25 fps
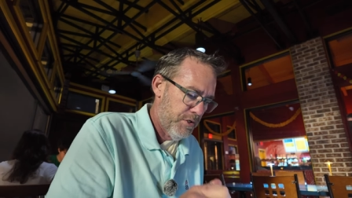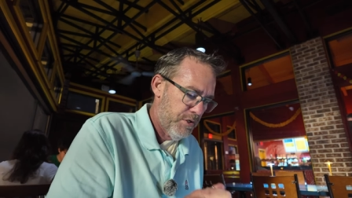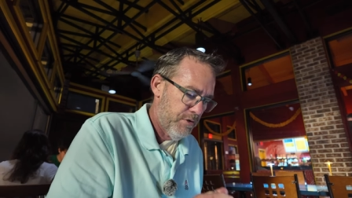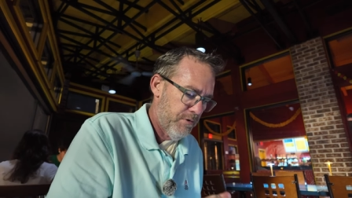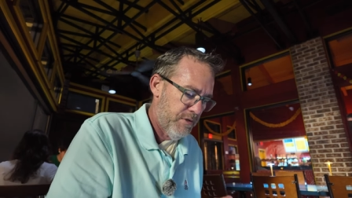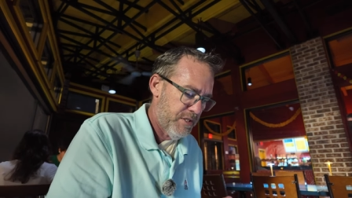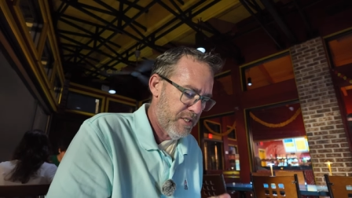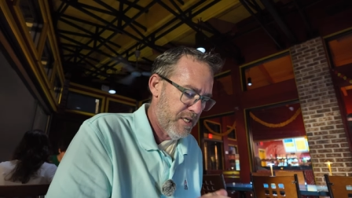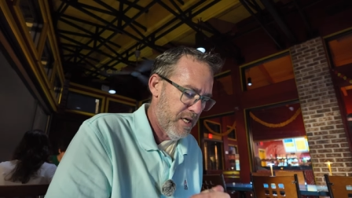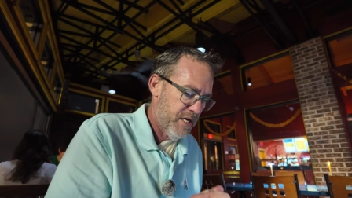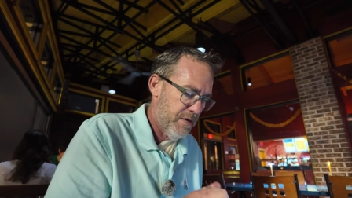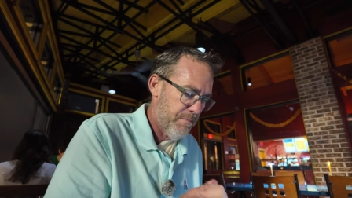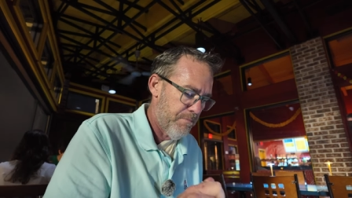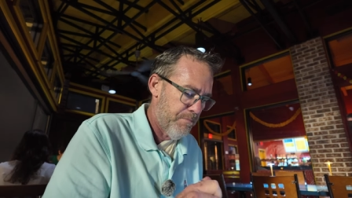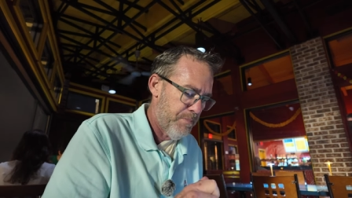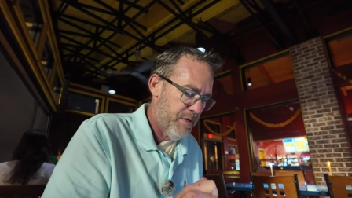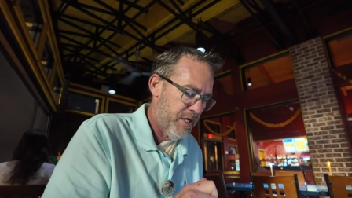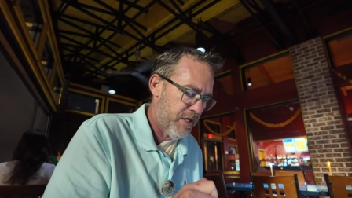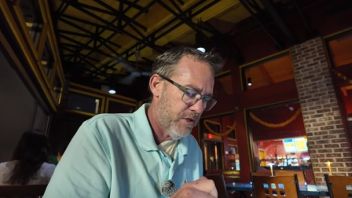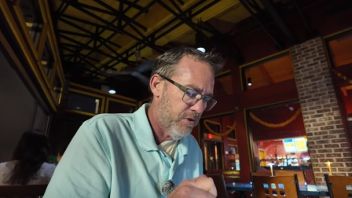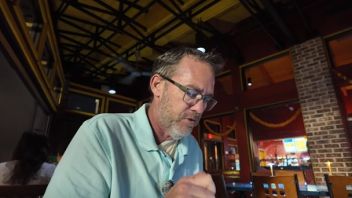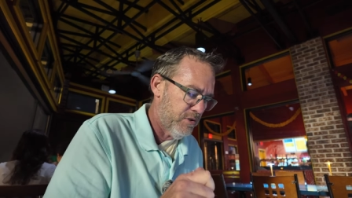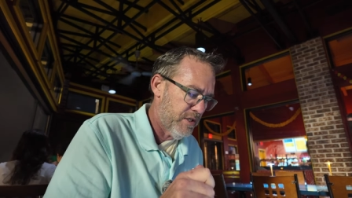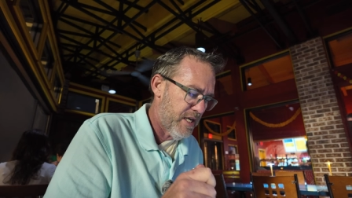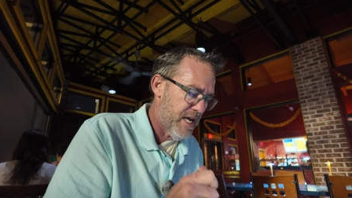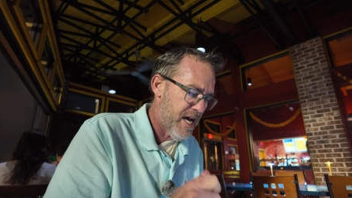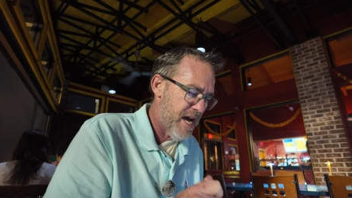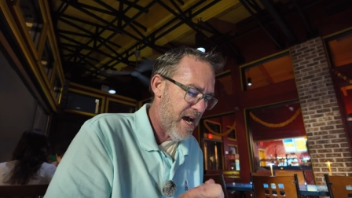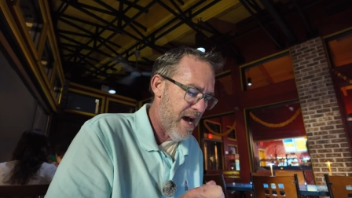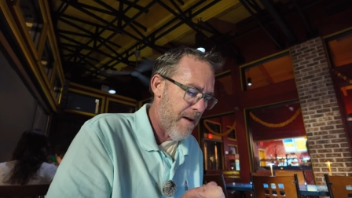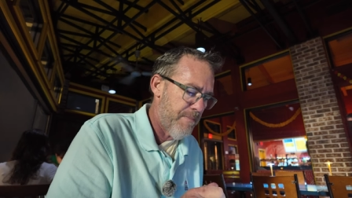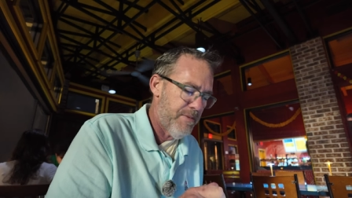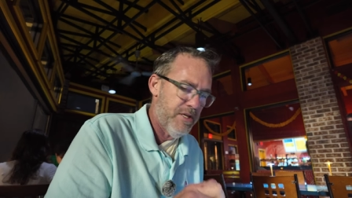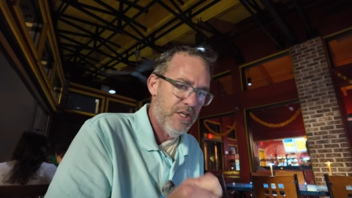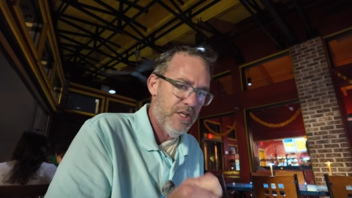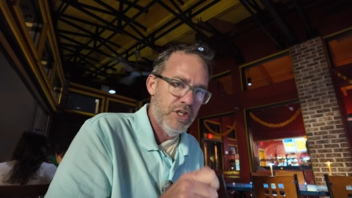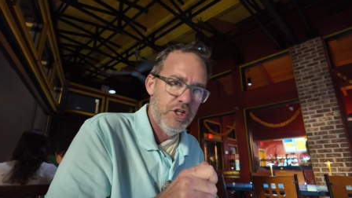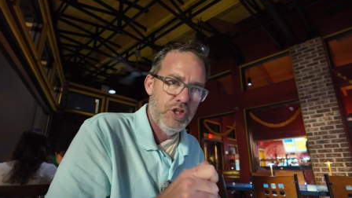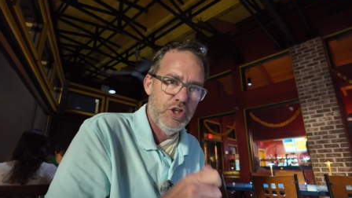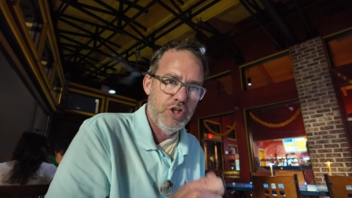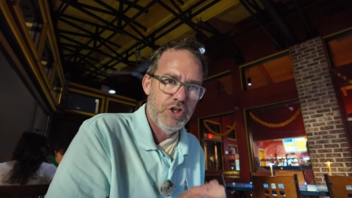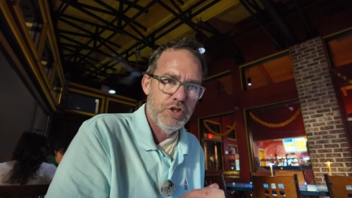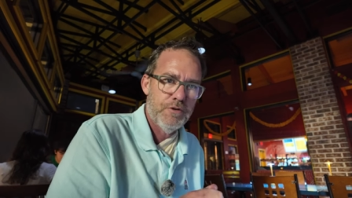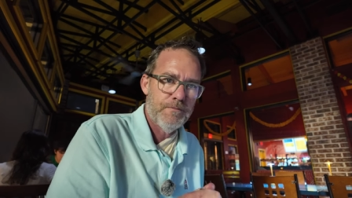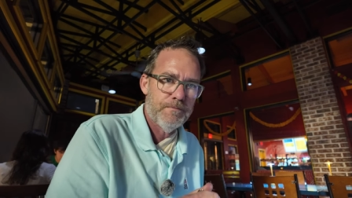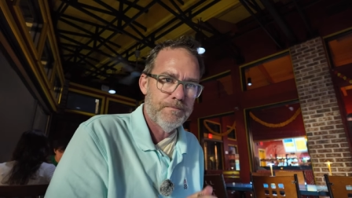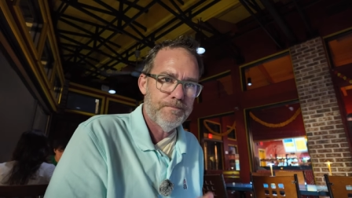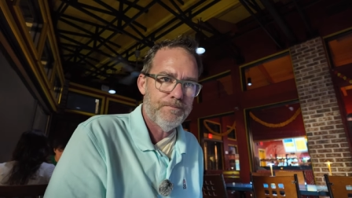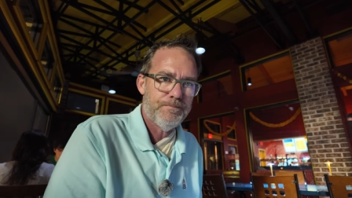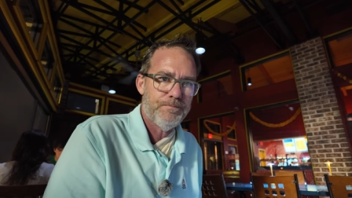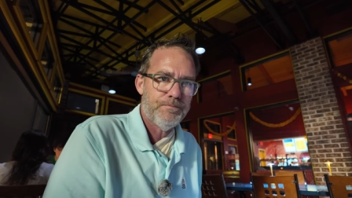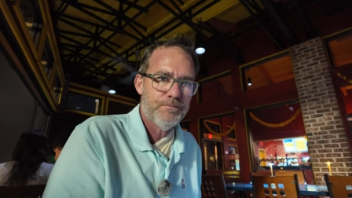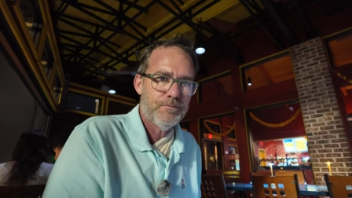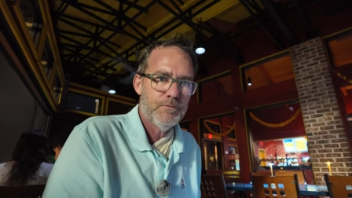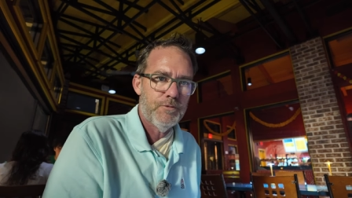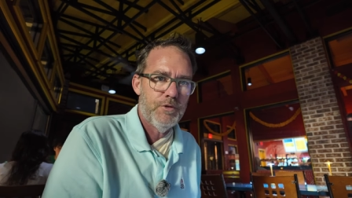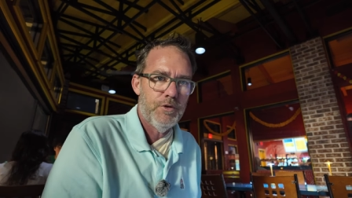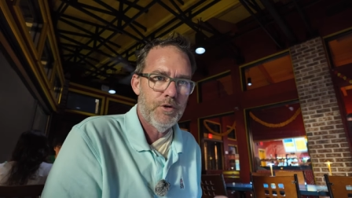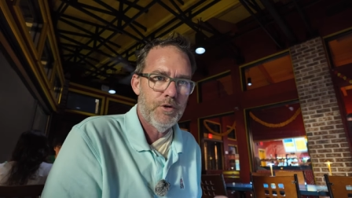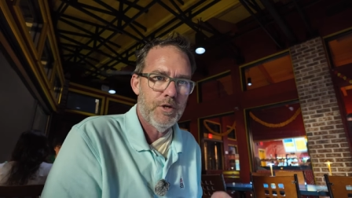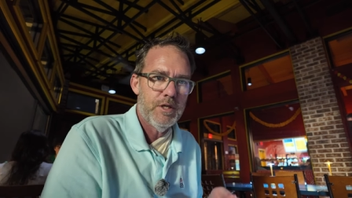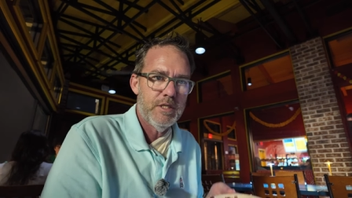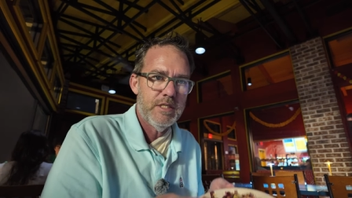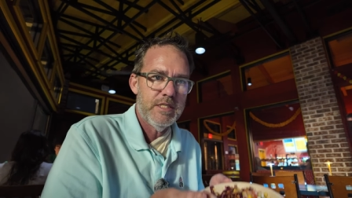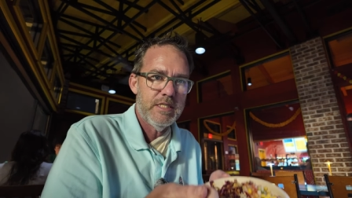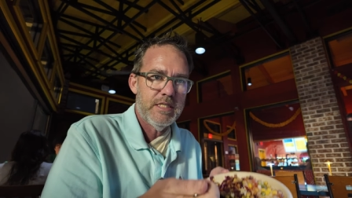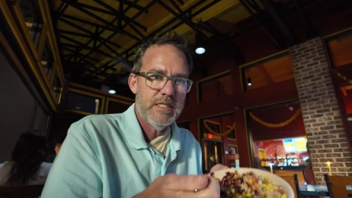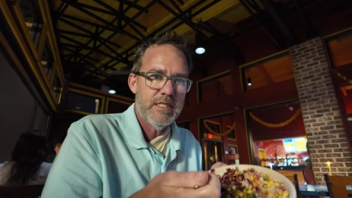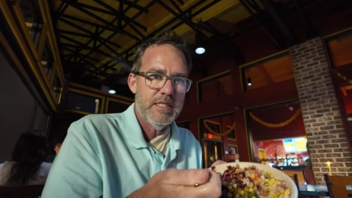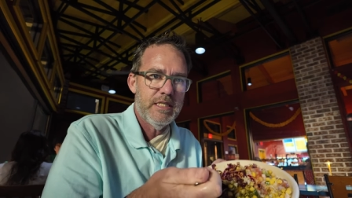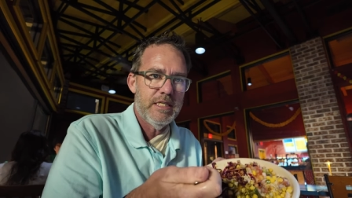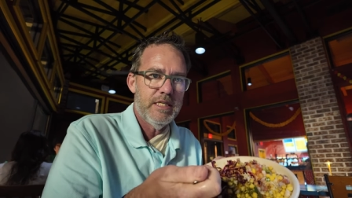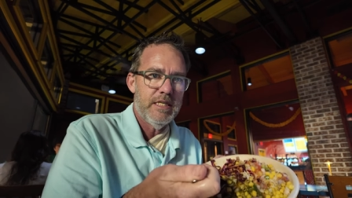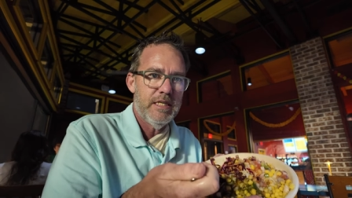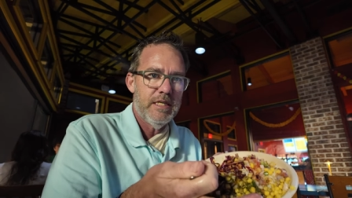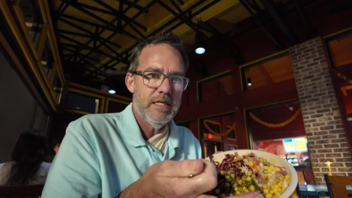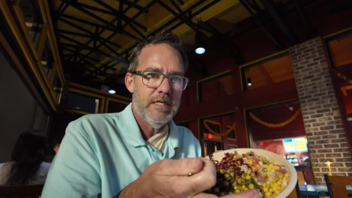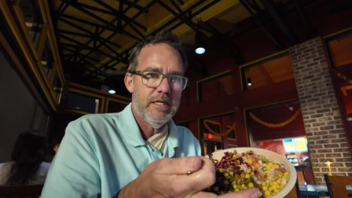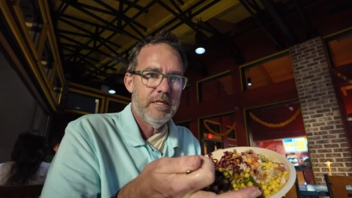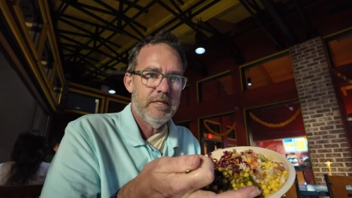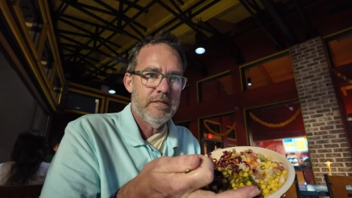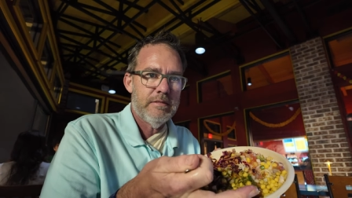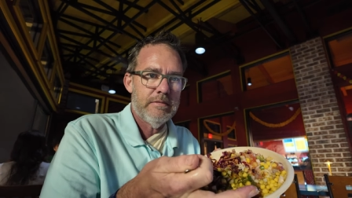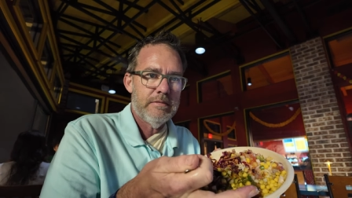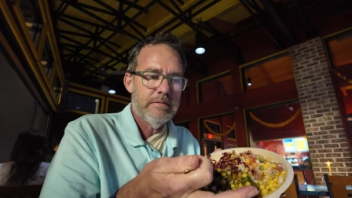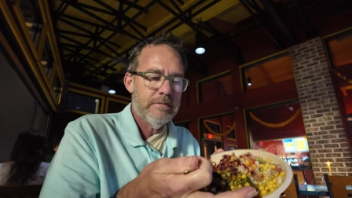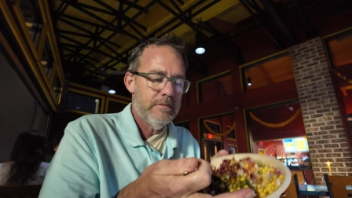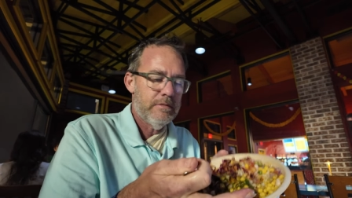So it's got pickled cabbage. You can see.